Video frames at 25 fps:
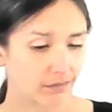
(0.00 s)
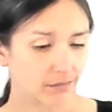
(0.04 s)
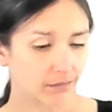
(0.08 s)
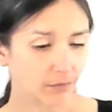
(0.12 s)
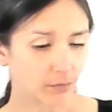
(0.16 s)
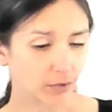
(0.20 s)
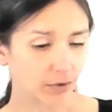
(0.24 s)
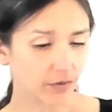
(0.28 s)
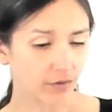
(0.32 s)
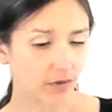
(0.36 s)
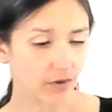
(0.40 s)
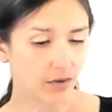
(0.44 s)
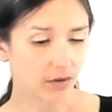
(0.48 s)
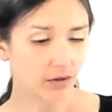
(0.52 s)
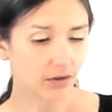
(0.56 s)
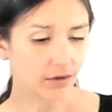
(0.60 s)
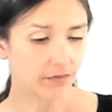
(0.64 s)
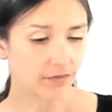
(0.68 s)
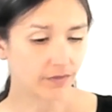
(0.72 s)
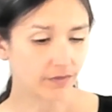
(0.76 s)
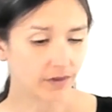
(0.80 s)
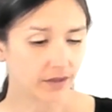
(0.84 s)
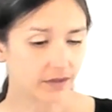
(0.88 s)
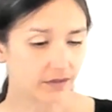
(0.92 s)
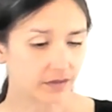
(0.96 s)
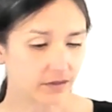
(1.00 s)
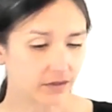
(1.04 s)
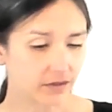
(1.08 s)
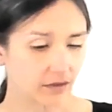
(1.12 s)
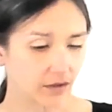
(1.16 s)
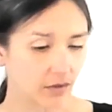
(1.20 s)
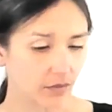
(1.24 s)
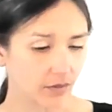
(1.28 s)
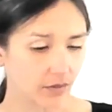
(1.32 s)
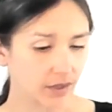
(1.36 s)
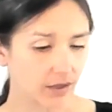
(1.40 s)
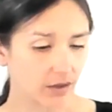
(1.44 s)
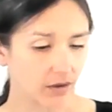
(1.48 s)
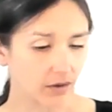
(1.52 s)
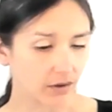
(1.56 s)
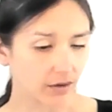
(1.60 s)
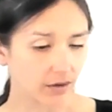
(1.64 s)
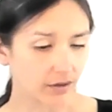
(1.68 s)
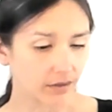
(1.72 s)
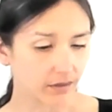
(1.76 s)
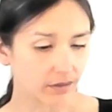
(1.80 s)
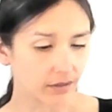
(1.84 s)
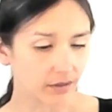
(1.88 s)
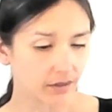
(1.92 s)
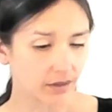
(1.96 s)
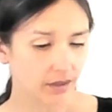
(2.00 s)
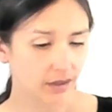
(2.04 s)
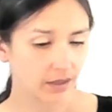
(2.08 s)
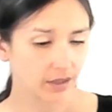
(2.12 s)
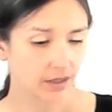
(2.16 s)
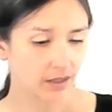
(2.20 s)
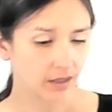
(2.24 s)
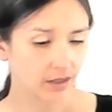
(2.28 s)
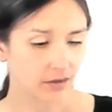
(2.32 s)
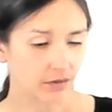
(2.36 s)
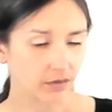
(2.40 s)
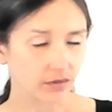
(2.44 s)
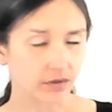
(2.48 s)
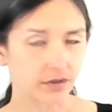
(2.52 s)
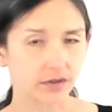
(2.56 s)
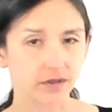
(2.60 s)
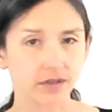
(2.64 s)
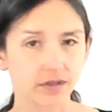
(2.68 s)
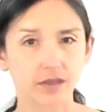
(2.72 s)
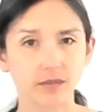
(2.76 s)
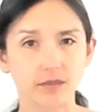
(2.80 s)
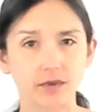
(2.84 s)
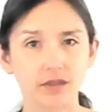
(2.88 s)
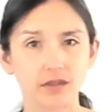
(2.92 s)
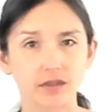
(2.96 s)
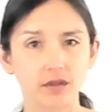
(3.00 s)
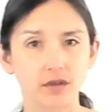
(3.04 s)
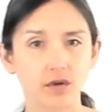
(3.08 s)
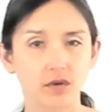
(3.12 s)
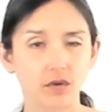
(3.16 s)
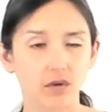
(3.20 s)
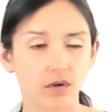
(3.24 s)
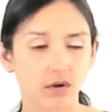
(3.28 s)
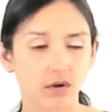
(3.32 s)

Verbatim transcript: with all of this going on, or seeming to go